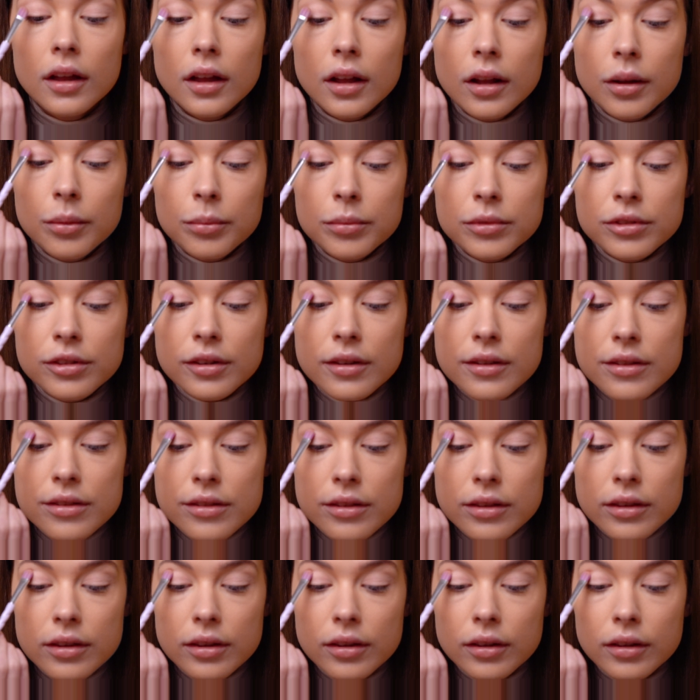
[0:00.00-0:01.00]
I'm
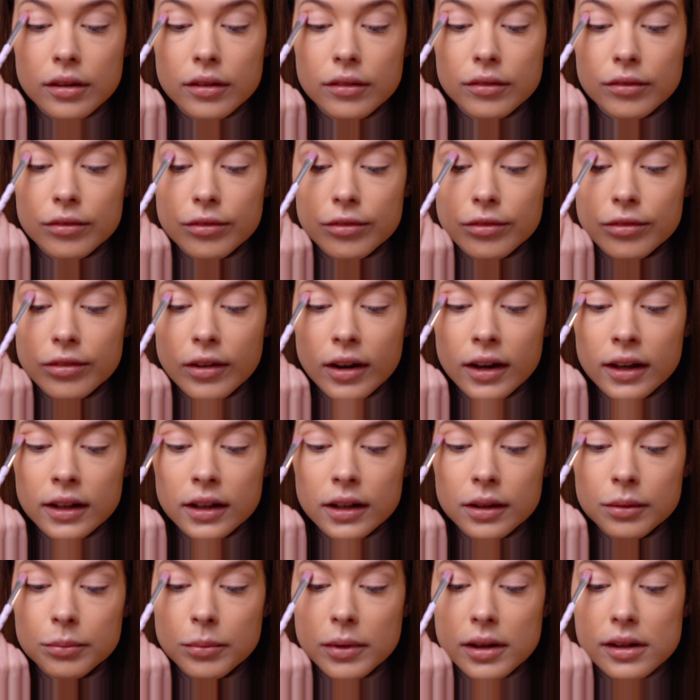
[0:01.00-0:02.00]
just
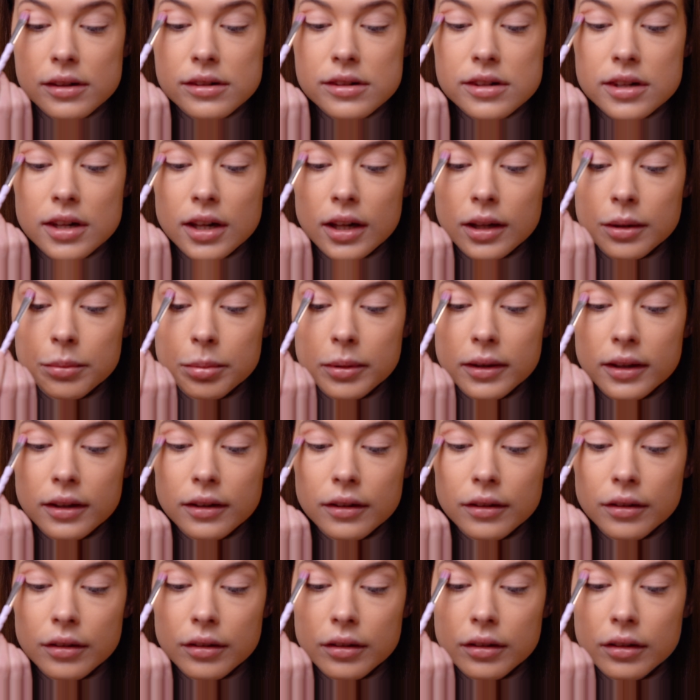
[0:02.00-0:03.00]
finding my shape
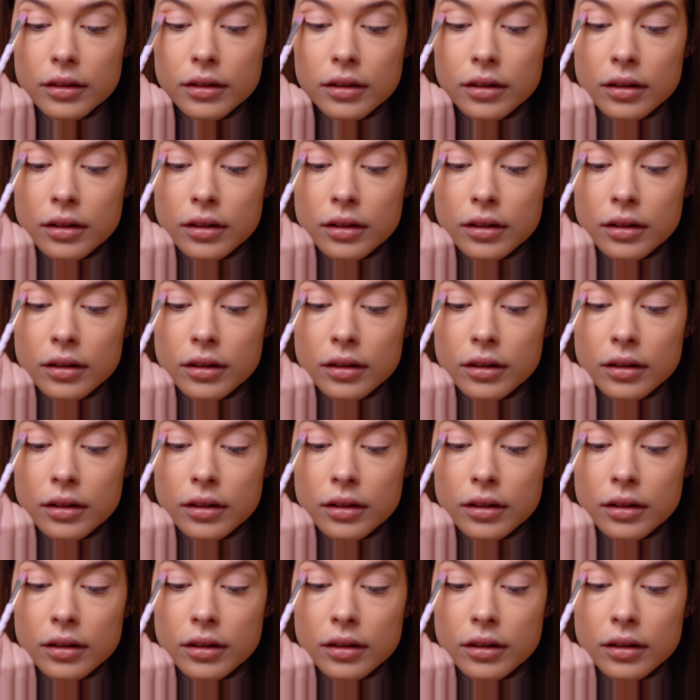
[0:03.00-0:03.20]
here.